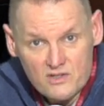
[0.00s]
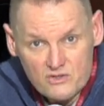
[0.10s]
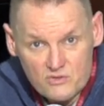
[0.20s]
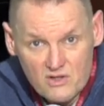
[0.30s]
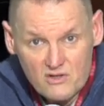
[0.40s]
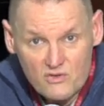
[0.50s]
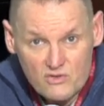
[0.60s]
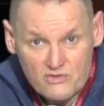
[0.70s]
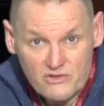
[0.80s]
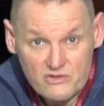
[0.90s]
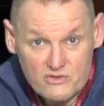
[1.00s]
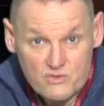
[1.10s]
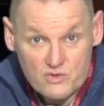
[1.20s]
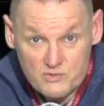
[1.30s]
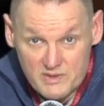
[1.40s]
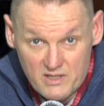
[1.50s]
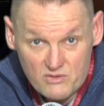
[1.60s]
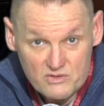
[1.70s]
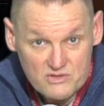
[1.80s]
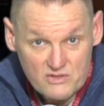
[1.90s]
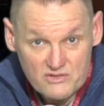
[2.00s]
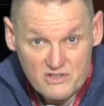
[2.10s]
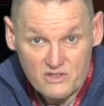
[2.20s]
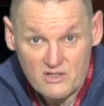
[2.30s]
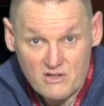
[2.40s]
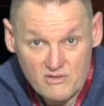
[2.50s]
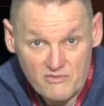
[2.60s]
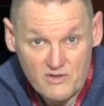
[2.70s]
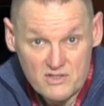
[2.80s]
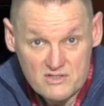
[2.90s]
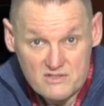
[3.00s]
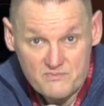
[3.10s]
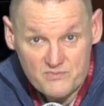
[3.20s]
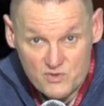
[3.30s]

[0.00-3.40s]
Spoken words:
Do not alter your dose without consulting your doctor first.